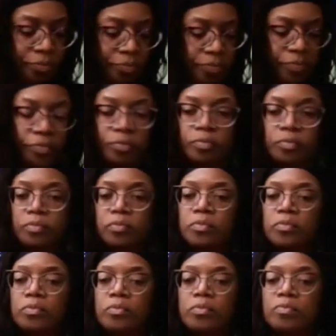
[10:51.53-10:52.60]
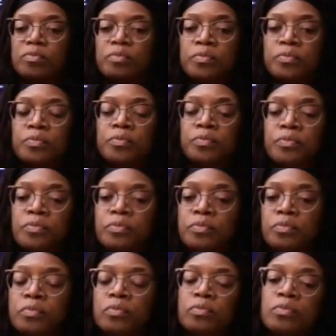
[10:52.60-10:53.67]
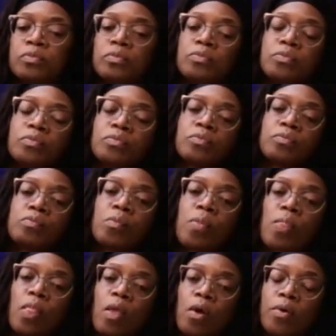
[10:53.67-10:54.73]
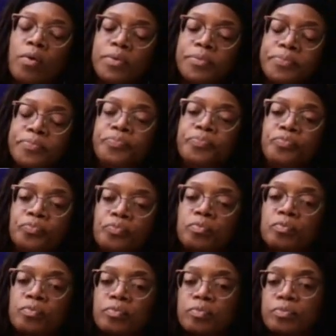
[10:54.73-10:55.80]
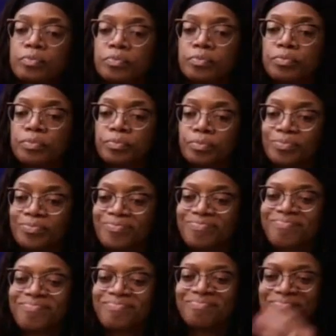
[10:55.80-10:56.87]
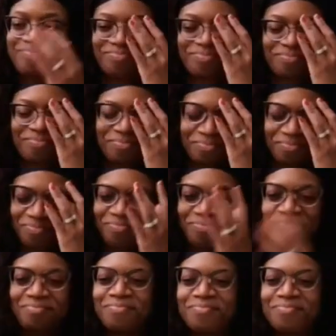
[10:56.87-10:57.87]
(silent)